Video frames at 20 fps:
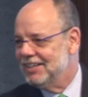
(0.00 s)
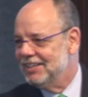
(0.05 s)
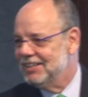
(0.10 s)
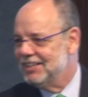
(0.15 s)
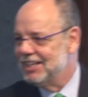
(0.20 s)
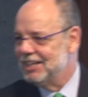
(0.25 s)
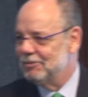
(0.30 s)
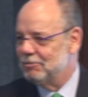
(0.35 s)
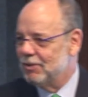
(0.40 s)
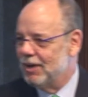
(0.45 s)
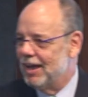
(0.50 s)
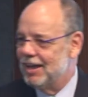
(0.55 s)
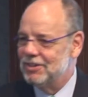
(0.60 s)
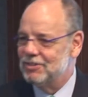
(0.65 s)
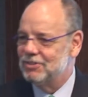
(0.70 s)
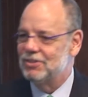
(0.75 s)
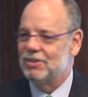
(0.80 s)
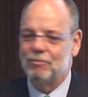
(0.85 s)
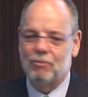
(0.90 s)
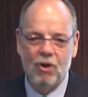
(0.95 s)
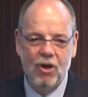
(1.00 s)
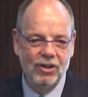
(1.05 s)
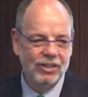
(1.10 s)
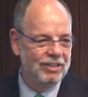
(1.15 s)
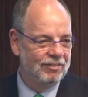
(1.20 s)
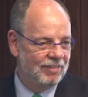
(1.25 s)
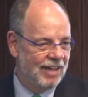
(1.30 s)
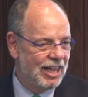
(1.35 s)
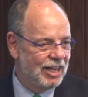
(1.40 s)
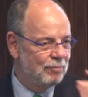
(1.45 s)
it was the wrong
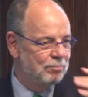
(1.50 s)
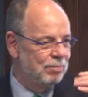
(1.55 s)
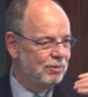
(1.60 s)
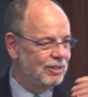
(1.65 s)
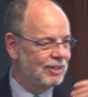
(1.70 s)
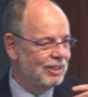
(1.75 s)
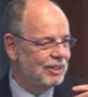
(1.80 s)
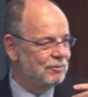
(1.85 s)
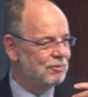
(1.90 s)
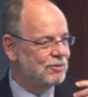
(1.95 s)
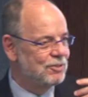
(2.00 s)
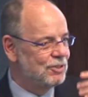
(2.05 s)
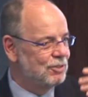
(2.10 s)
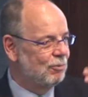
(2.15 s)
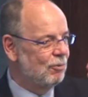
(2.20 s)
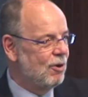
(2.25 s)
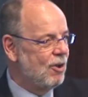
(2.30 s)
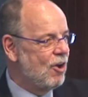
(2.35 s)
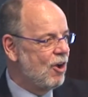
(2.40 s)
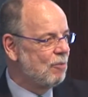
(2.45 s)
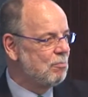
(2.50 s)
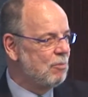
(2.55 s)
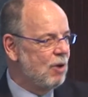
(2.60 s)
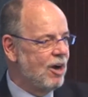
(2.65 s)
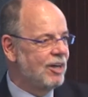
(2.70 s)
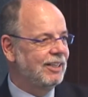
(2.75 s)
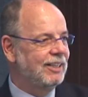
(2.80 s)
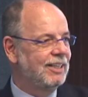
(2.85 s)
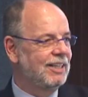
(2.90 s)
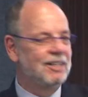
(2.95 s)
developer, it was the wrong
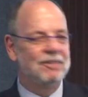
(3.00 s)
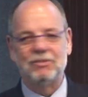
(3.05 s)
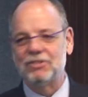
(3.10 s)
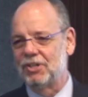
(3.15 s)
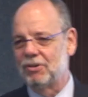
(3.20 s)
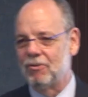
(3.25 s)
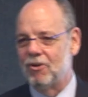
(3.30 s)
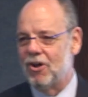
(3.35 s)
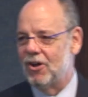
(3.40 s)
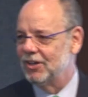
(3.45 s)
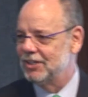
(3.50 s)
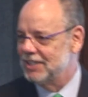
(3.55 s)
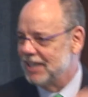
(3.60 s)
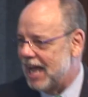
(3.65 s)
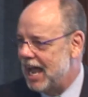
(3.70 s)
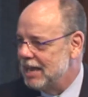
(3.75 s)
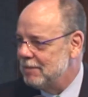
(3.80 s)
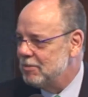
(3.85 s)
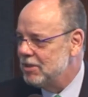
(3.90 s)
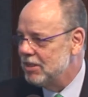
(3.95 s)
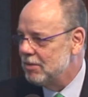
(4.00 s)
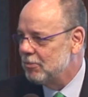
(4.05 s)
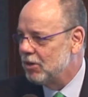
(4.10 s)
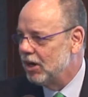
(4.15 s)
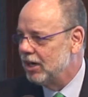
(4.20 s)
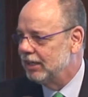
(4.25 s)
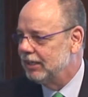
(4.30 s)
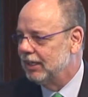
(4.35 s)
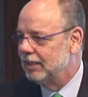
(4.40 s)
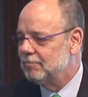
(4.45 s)
market, it was the wrong time in the
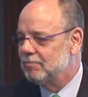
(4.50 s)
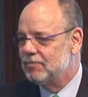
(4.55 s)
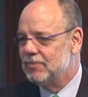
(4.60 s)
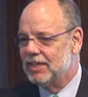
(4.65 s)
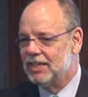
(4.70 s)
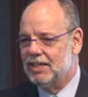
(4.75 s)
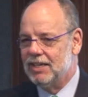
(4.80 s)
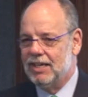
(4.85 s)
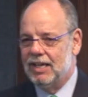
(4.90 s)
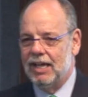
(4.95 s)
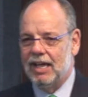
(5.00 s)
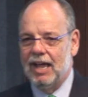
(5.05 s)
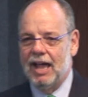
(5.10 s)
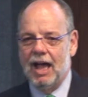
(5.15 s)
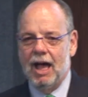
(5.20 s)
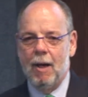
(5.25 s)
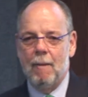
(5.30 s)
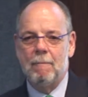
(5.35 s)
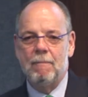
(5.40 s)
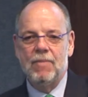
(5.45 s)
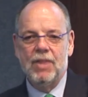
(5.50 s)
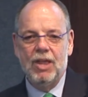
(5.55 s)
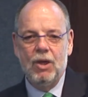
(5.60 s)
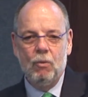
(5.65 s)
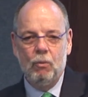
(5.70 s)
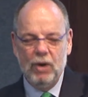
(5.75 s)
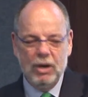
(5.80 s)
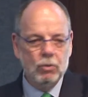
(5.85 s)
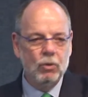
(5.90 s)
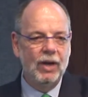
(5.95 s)
market.
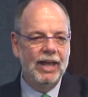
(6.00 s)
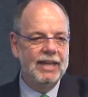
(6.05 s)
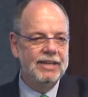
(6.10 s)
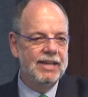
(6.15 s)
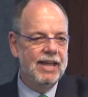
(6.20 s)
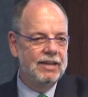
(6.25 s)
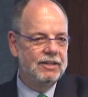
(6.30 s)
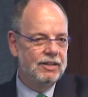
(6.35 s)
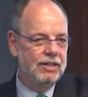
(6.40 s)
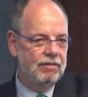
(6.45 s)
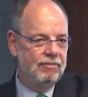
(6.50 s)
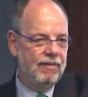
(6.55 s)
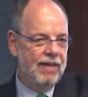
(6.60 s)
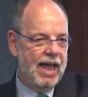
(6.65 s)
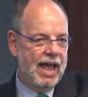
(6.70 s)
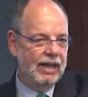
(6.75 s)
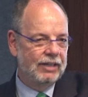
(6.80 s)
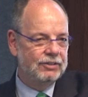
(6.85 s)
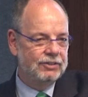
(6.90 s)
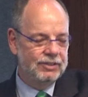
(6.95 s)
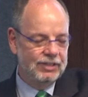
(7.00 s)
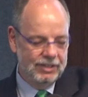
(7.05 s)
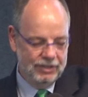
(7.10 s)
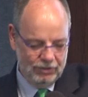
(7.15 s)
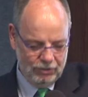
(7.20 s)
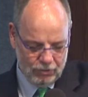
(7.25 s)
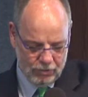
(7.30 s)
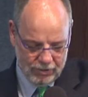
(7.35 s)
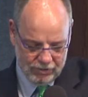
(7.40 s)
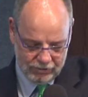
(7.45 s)
We will get down to the facts in
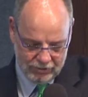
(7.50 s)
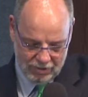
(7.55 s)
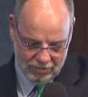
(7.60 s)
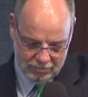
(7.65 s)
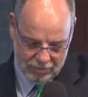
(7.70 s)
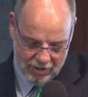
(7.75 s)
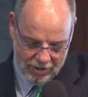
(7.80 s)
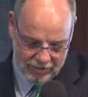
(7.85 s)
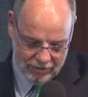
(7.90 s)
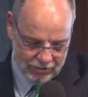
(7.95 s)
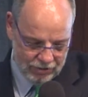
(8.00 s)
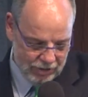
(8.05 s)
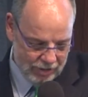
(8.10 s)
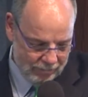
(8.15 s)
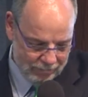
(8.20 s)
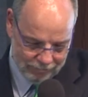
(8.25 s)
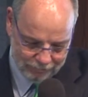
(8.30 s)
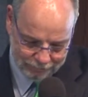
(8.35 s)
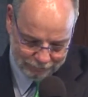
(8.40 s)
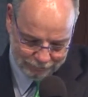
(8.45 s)
Cornerstone Partnership.